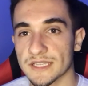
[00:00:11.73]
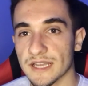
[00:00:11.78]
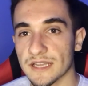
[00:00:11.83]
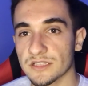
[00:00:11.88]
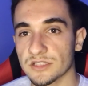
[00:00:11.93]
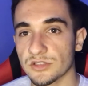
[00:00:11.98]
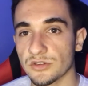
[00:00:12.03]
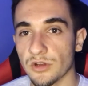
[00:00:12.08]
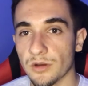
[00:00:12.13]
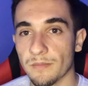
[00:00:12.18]

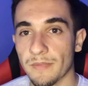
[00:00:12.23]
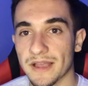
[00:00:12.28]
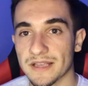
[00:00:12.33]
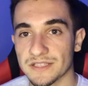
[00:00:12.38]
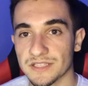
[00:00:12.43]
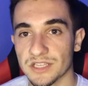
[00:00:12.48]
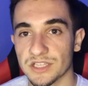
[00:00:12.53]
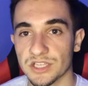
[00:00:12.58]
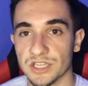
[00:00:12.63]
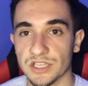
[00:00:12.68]
sends you a
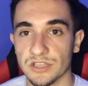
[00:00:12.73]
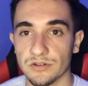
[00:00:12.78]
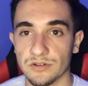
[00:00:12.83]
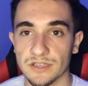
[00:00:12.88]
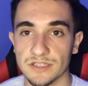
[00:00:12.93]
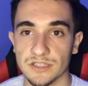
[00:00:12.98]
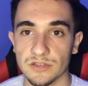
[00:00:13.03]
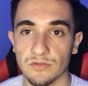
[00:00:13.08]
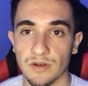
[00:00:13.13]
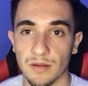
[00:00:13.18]
message in your
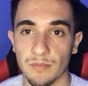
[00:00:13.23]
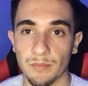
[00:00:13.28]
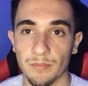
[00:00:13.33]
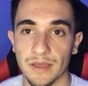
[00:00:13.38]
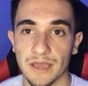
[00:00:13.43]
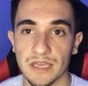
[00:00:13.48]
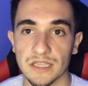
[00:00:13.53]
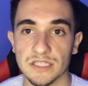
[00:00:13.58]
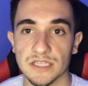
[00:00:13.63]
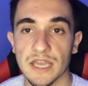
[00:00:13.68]
Instagram
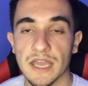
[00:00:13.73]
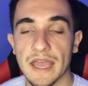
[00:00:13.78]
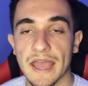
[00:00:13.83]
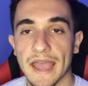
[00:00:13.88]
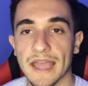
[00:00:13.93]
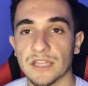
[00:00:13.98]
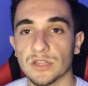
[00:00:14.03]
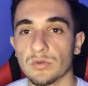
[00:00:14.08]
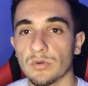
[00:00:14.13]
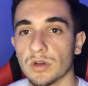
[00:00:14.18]
page
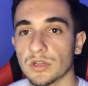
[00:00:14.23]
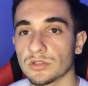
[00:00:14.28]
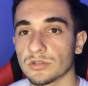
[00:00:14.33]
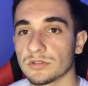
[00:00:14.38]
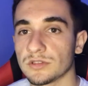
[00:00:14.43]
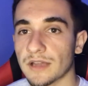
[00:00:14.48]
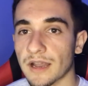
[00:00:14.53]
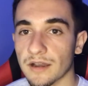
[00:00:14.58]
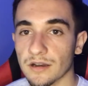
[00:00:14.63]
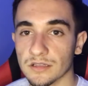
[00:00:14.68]
and you want
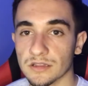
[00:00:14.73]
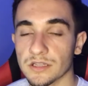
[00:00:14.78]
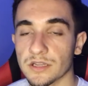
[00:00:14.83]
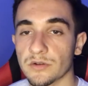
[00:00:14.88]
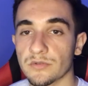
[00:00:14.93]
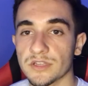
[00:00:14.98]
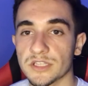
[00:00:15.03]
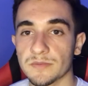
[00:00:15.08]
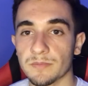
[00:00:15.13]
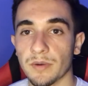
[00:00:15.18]
to directly
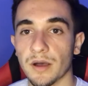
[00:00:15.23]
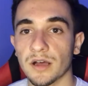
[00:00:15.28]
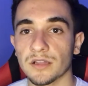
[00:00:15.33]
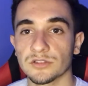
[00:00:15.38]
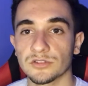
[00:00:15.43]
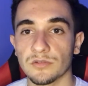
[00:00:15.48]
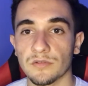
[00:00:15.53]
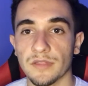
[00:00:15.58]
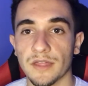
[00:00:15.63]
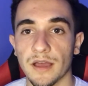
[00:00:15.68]

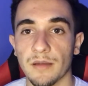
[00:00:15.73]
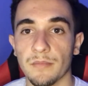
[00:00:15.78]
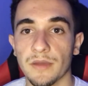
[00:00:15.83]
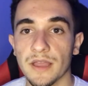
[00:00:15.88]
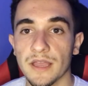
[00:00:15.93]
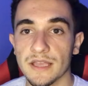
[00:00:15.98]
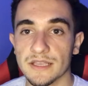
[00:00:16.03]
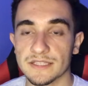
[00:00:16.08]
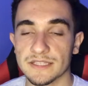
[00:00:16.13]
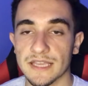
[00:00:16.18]
respond to them
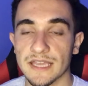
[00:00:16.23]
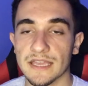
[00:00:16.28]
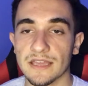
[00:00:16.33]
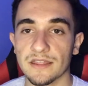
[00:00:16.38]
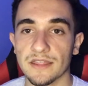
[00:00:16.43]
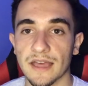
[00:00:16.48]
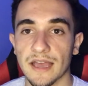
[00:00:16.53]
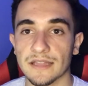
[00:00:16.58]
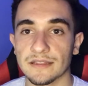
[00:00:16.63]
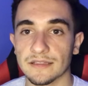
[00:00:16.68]

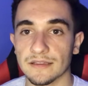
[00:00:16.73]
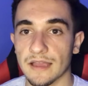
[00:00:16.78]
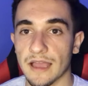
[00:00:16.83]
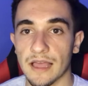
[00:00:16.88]
saying that